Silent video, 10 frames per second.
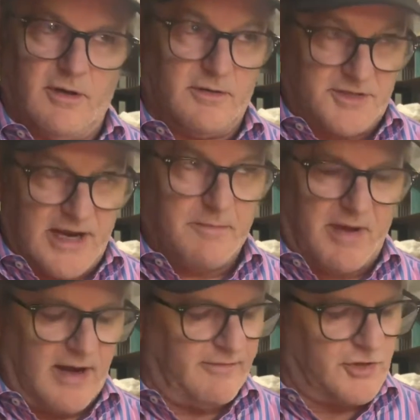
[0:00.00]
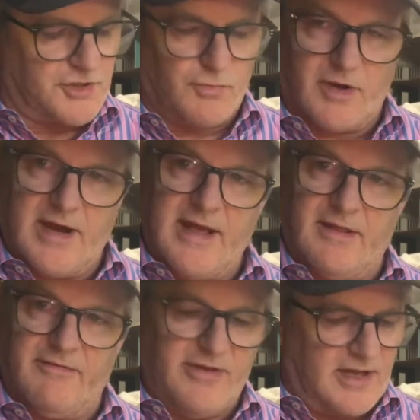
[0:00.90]
second pilot version where it had
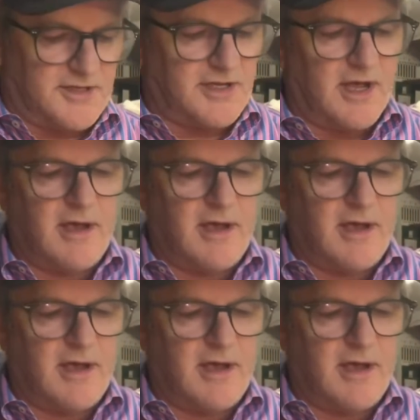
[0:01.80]
the vents,